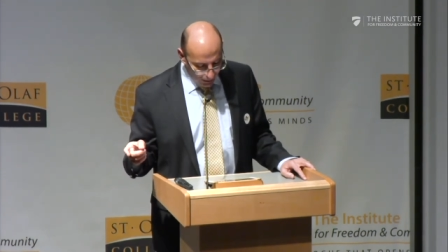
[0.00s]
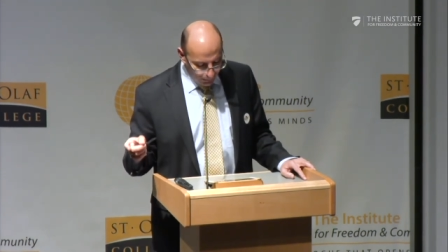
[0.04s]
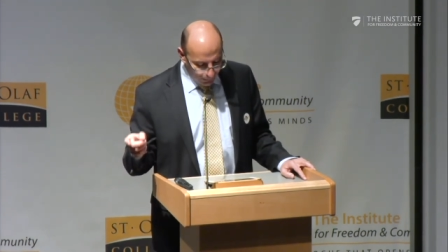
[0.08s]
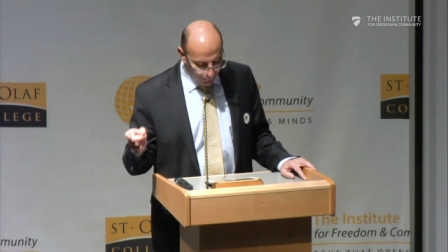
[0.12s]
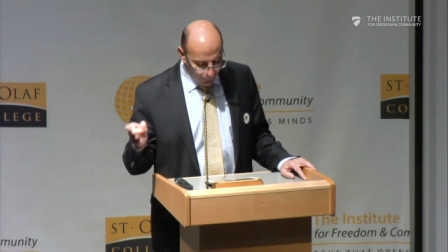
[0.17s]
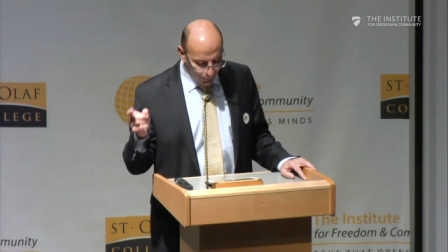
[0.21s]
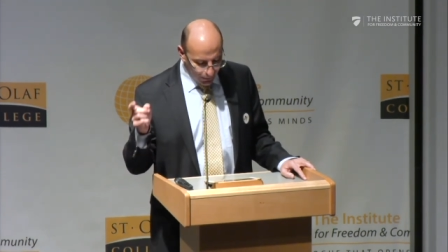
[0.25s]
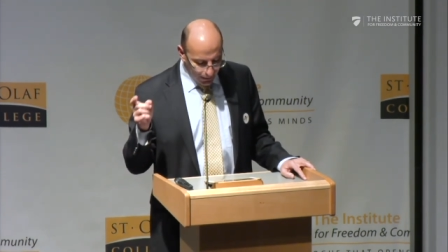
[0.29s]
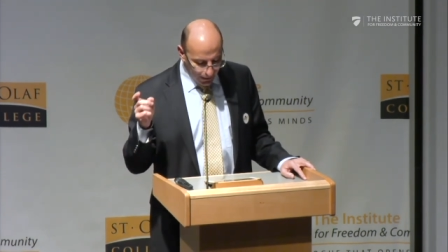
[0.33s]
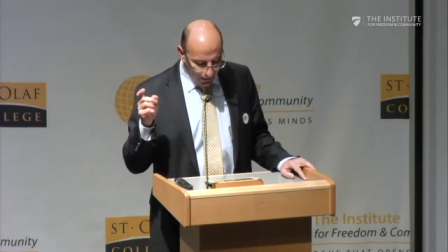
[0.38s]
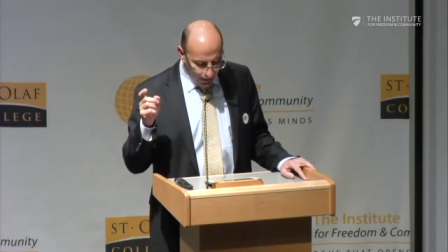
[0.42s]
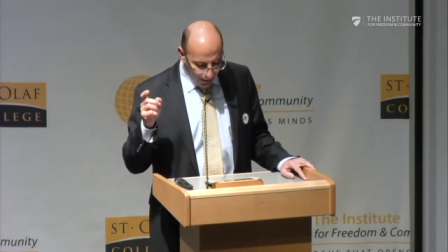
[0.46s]

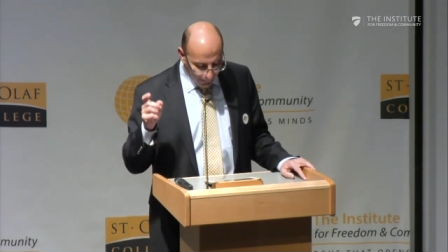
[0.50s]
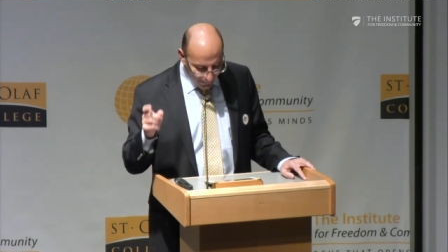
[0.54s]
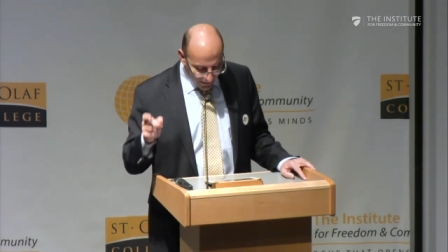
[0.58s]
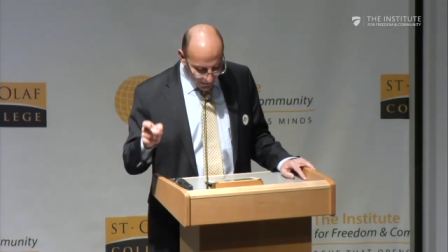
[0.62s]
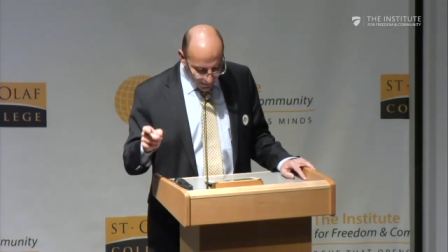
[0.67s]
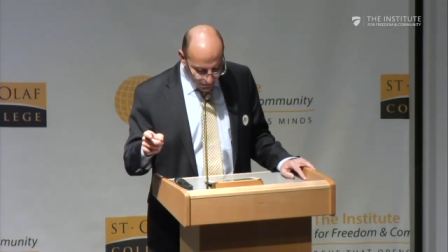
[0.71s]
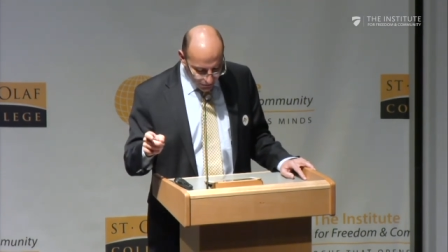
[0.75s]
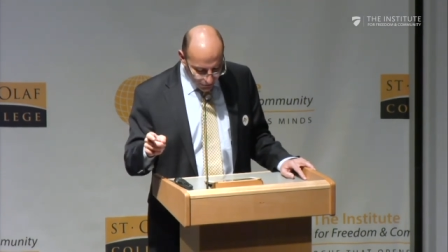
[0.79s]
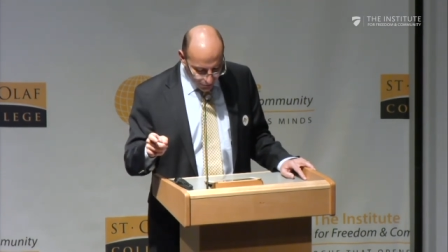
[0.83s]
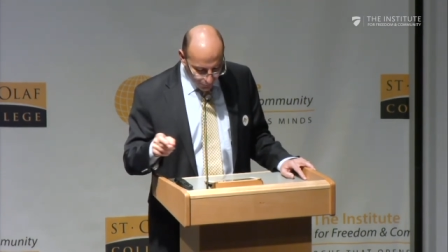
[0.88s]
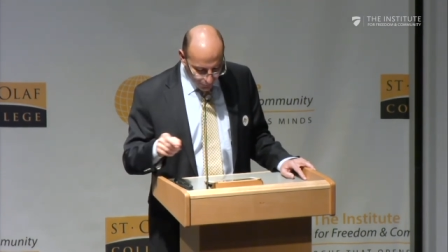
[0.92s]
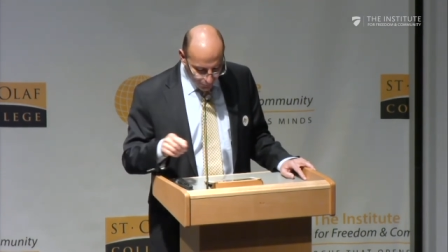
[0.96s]
put
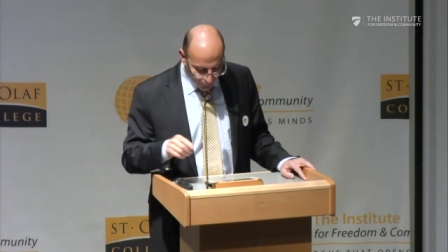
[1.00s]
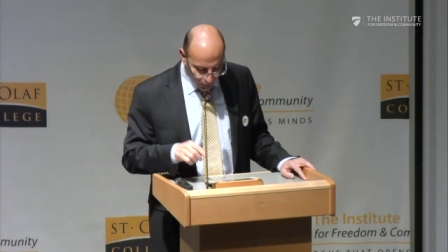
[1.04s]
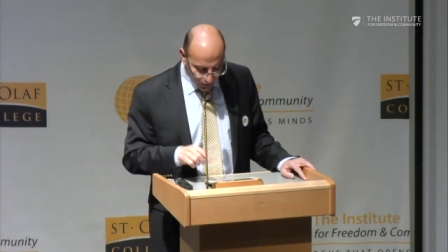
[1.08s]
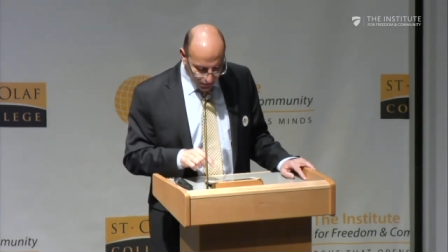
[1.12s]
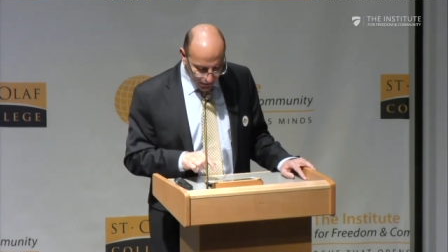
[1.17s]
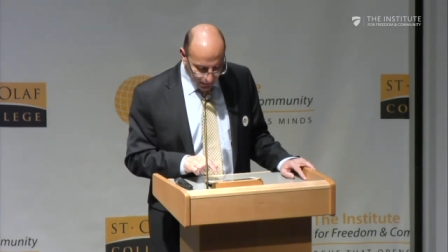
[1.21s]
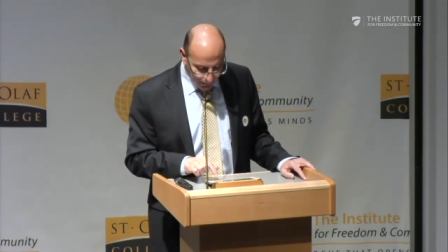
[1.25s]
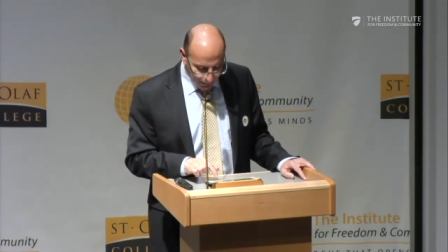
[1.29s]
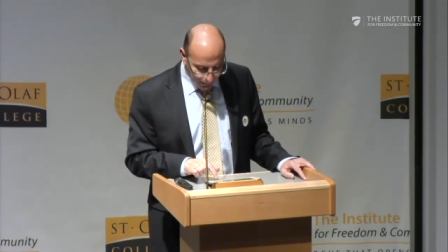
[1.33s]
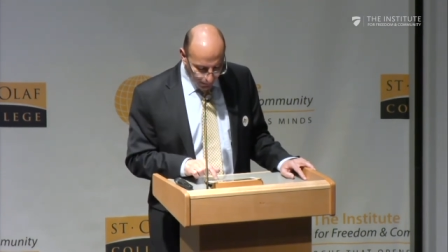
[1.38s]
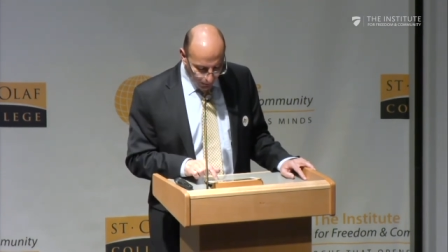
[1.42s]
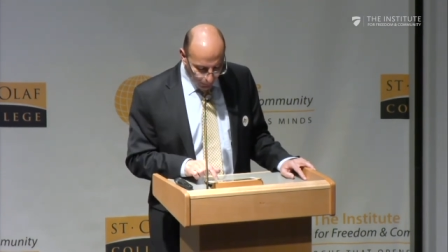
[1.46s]
limits to
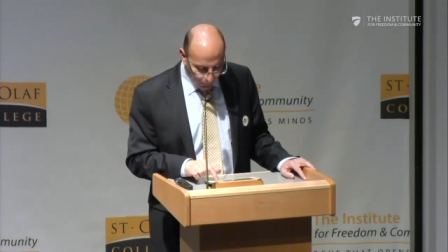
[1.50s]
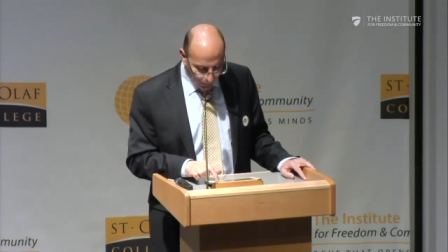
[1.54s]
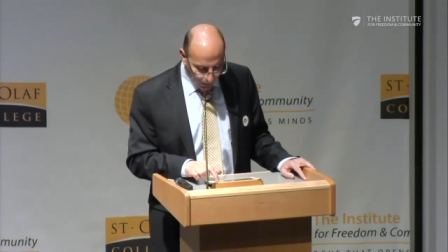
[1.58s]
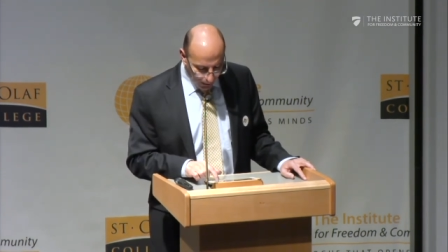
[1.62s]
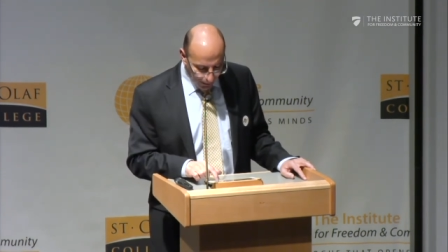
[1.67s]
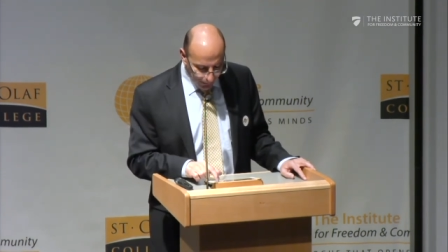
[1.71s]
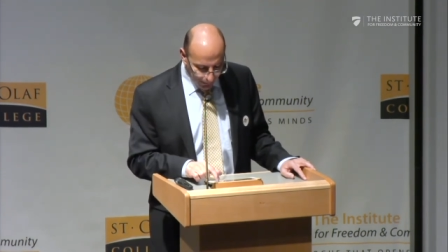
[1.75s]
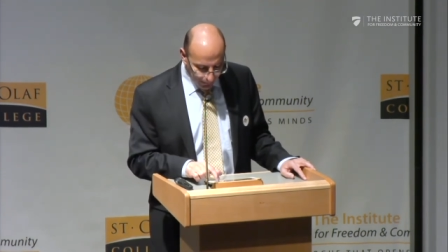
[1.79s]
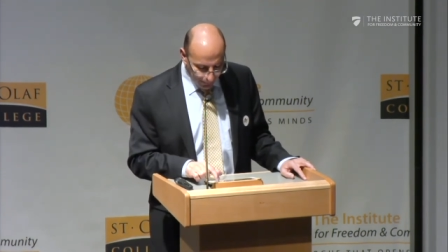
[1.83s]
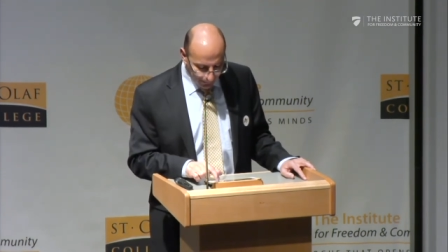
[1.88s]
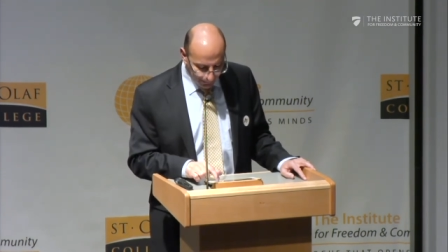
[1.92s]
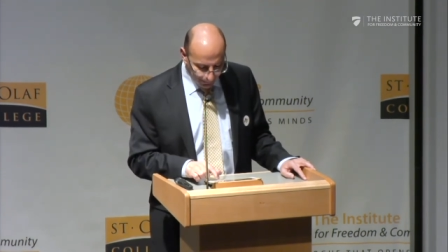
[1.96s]
those in power,